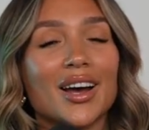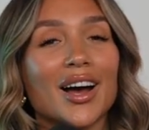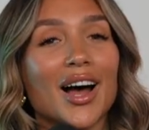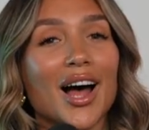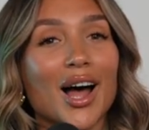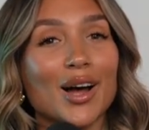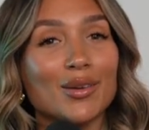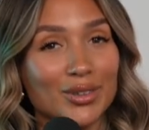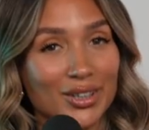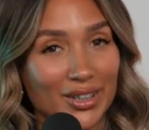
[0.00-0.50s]

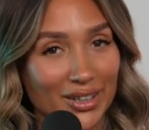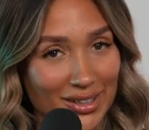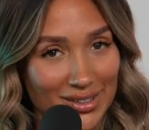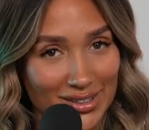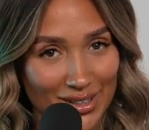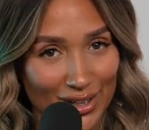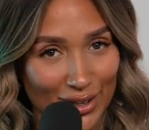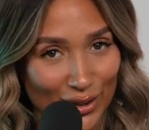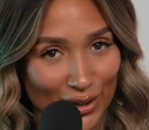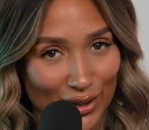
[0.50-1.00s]
I'm gonna
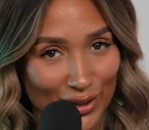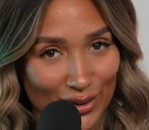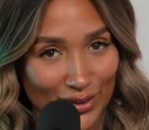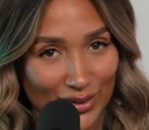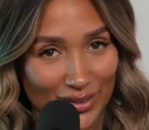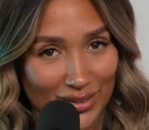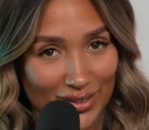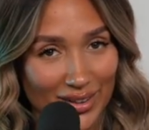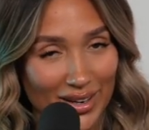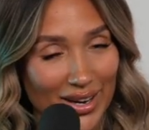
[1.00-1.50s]
tell you.
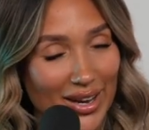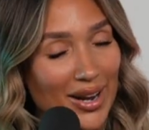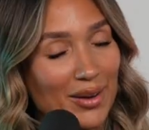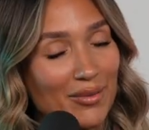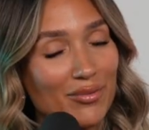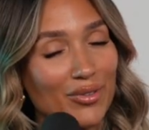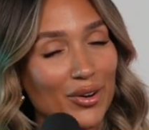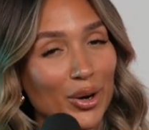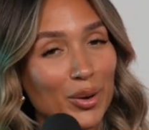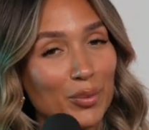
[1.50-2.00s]
And
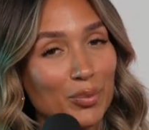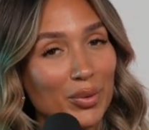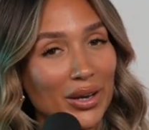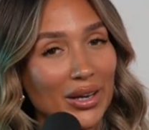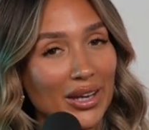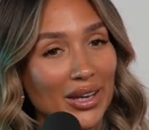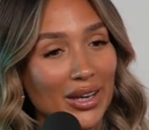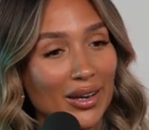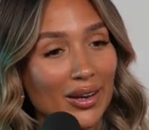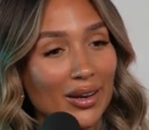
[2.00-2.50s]
I'm very
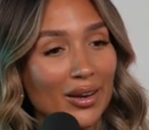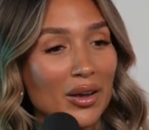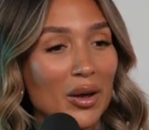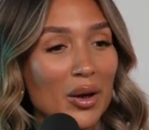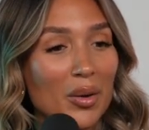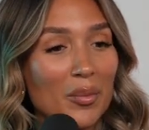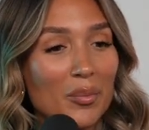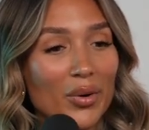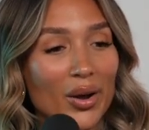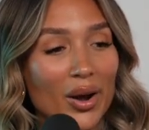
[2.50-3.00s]
picky,
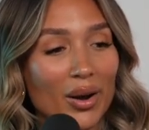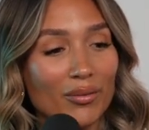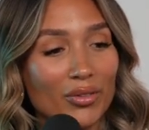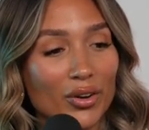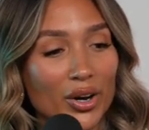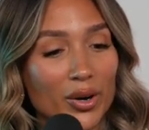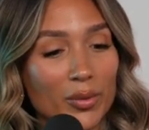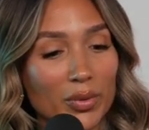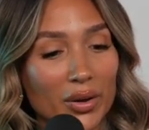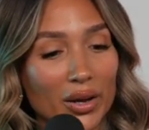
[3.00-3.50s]
but I'm
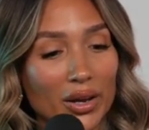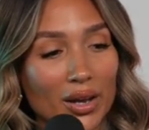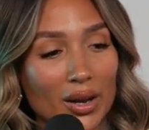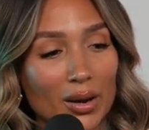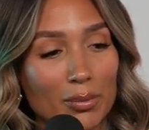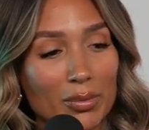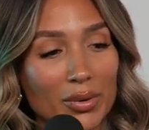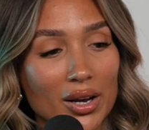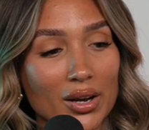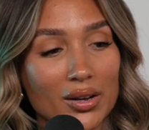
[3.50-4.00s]
very picky
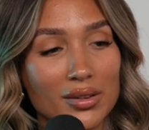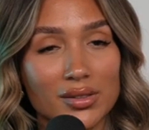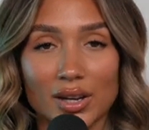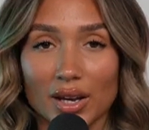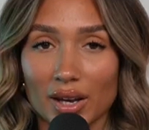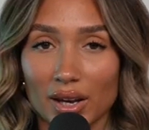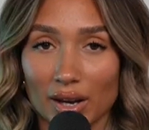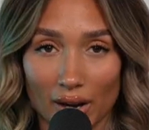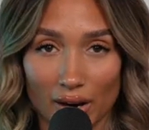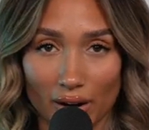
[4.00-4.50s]
because I
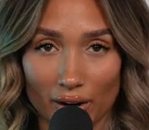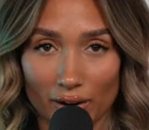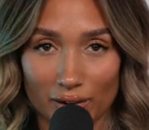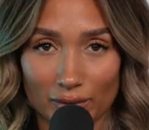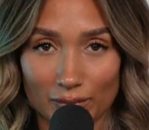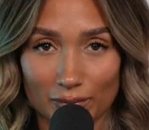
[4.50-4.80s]
care.